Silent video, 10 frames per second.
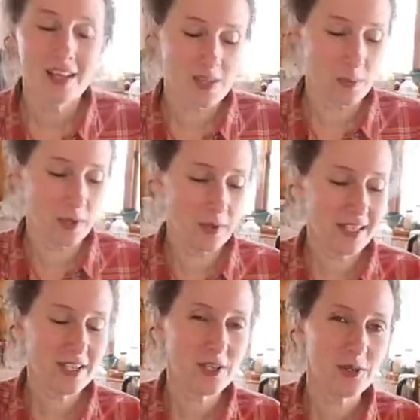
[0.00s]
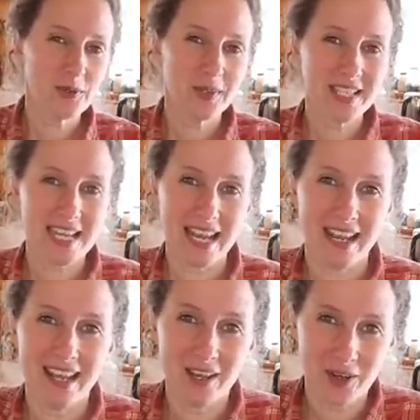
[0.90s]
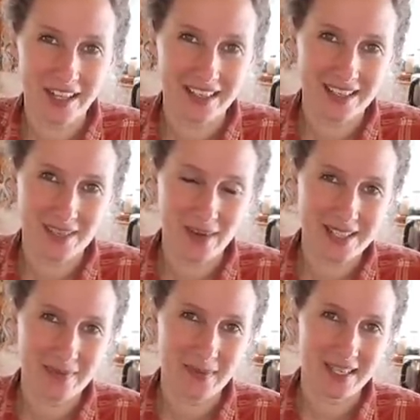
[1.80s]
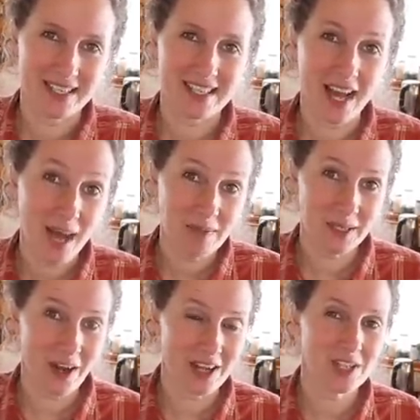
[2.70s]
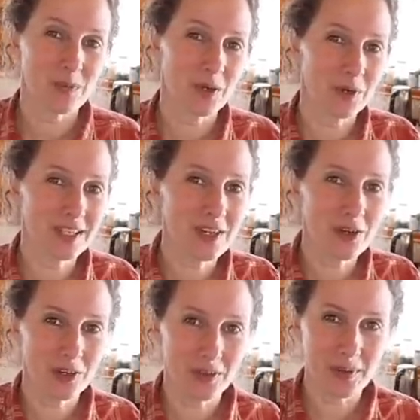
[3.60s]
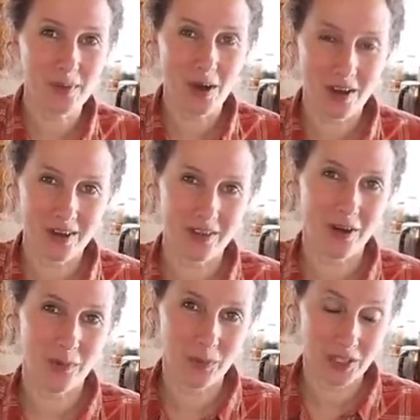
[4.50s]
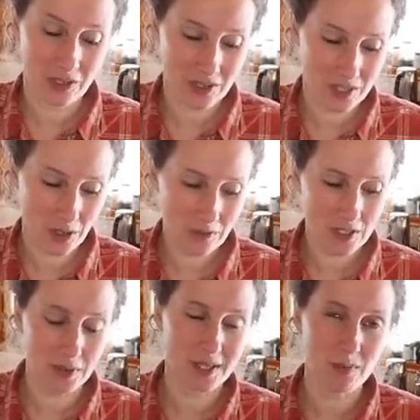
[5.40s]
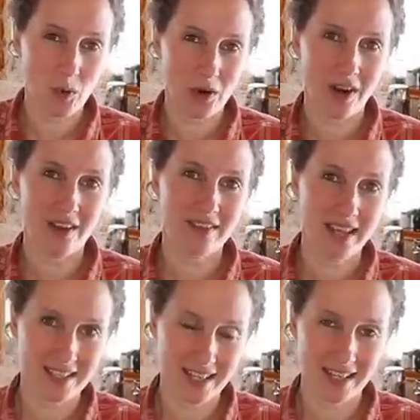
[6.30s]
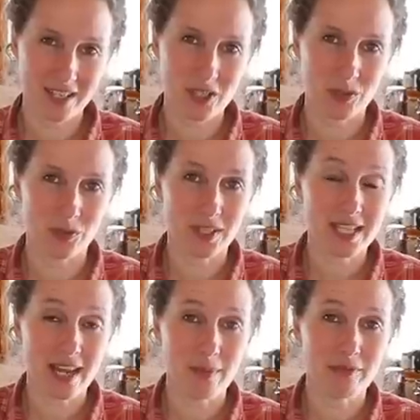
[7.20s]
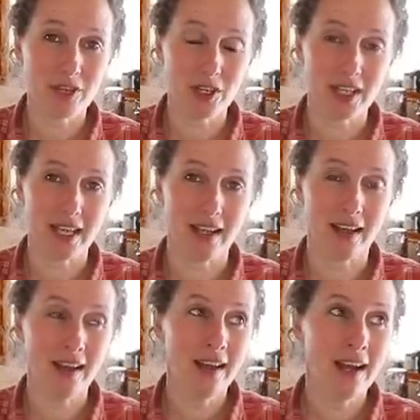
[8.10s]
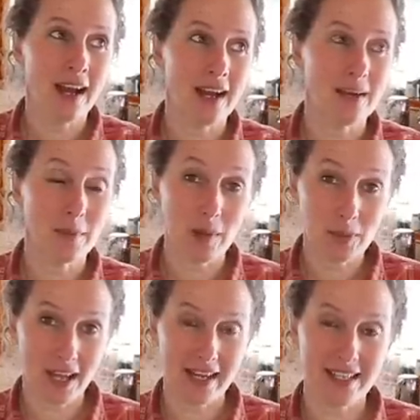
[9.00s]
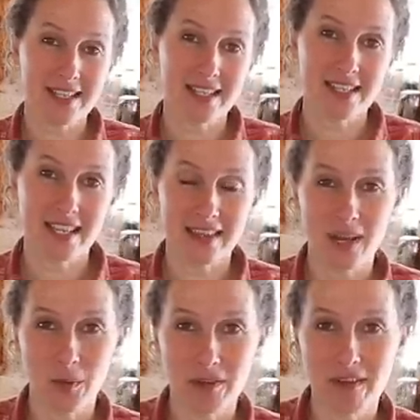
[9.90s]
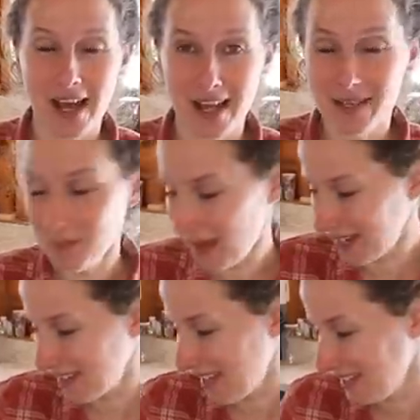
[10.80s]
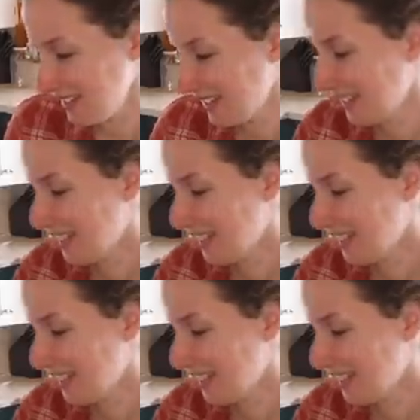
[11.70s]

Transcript: So we're going to take cooking these recipes up a notch and we're going to cook them on our wood cook stove so it's more authentic to the type of cooking um, appliances that they would have had back then.